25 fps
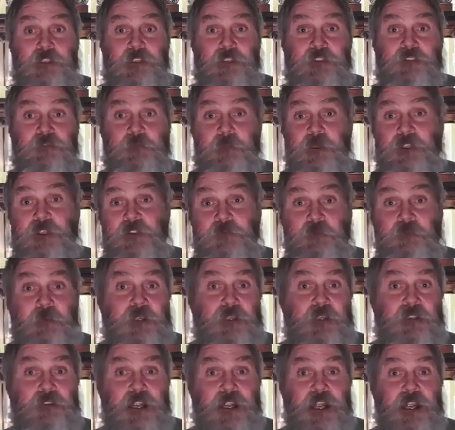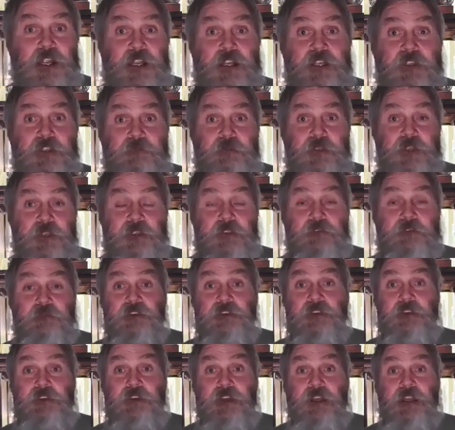They've all been dismissed because I
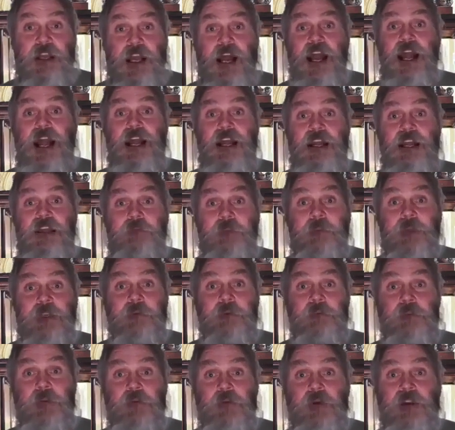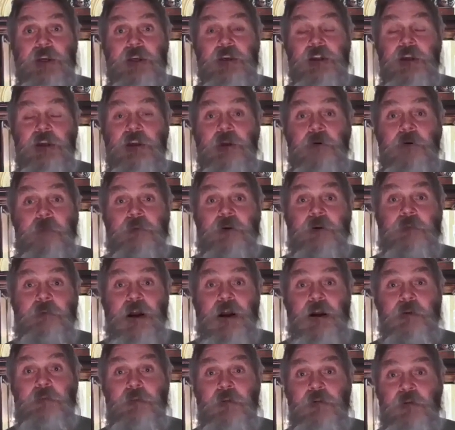am David. I have been
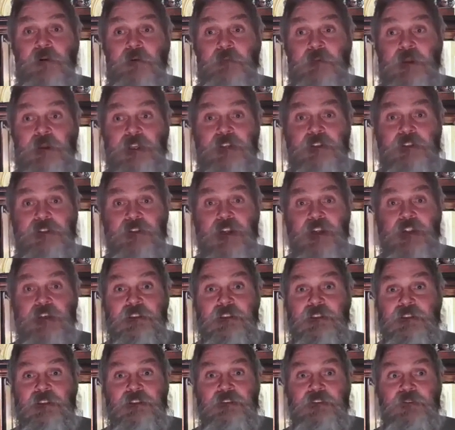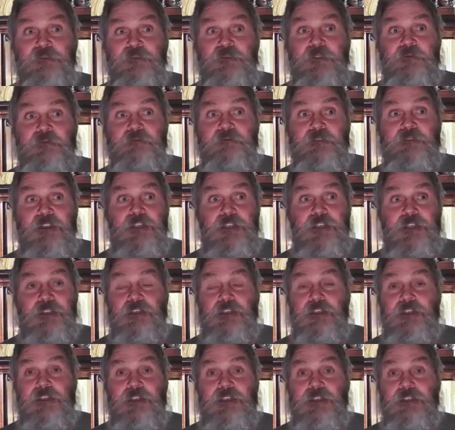appointed, but my appointment is not, there's no
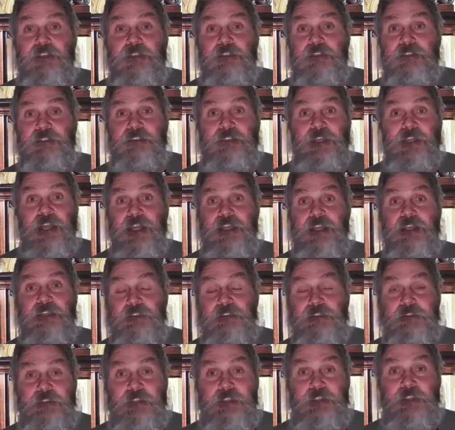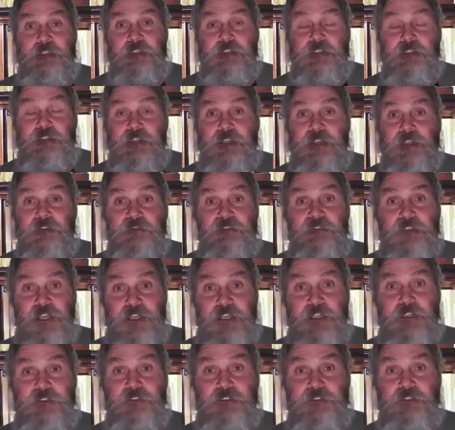Davidic dynasty
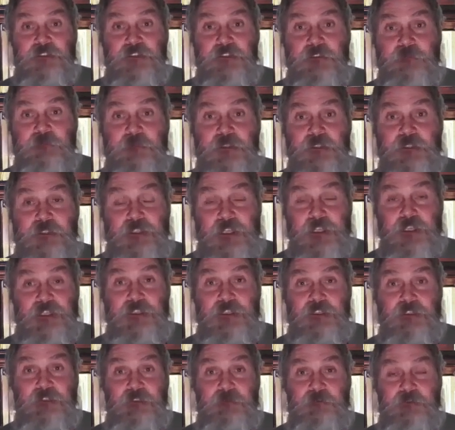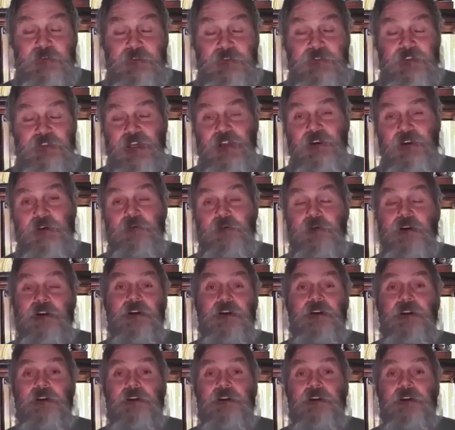of kingship and kingdoms.